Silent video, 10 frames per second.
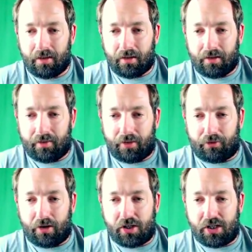See,
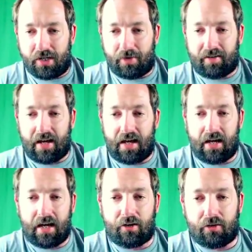Trisha Shimmons.
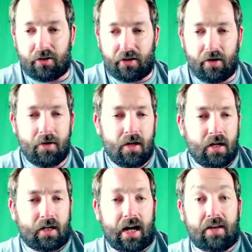Hey, Trisha.
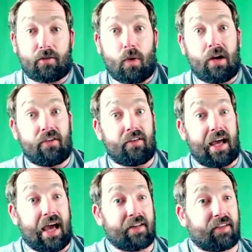Guys, questions,
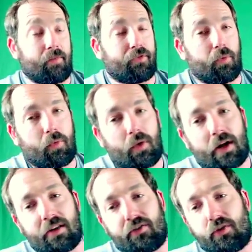ask them. So when we were on
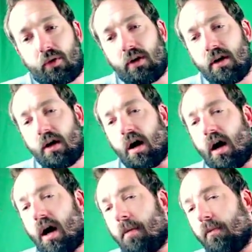this tour,
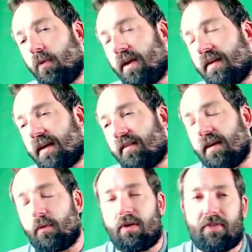one of the things that
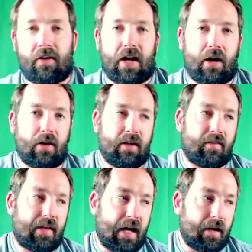we found out is
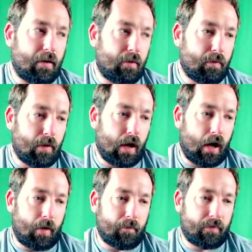that
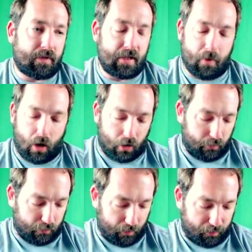Tim
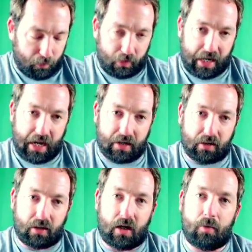Arndt from Spokane
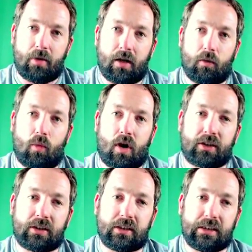Club in
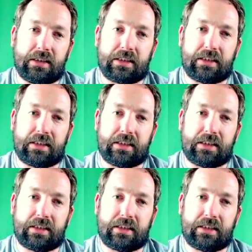Washington is this